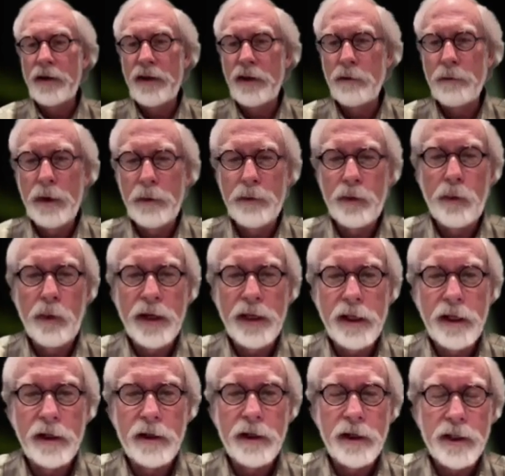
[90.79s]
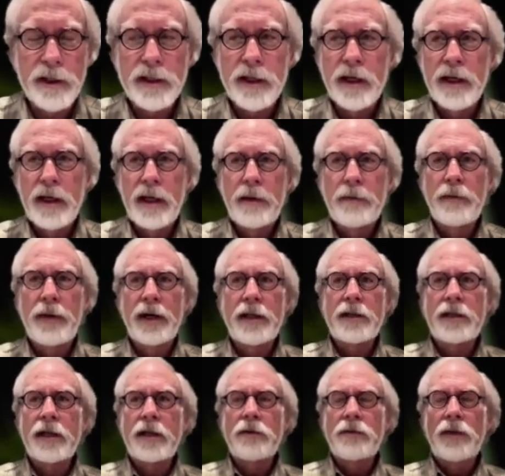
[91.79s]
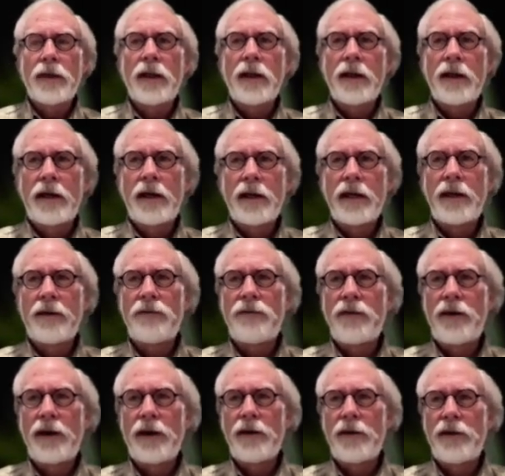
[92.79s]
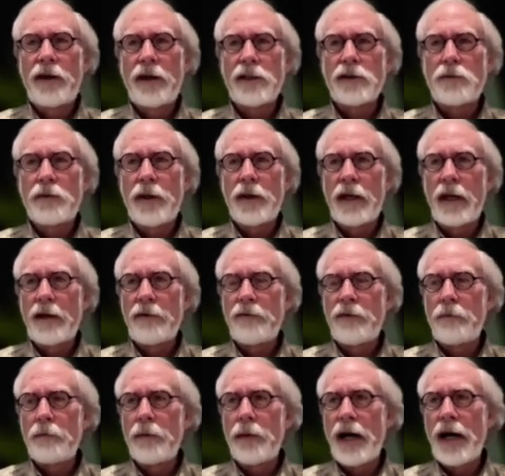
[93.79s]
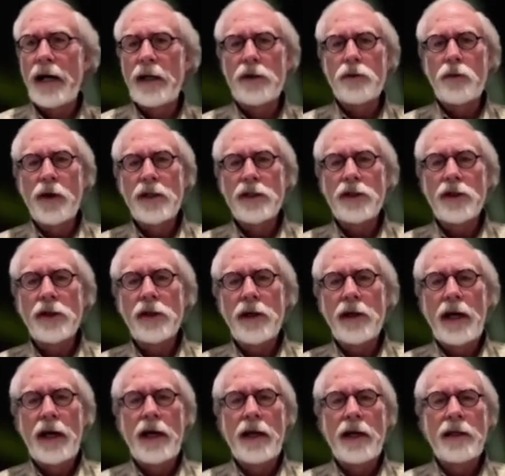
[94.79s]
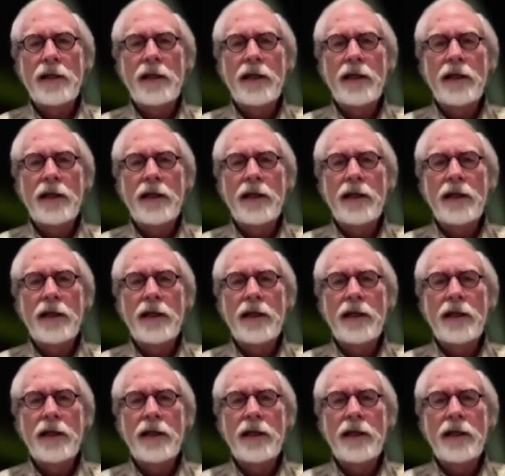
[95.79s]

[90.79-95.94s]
they remember what year it is, but uh, if uh, there's been a mild winter and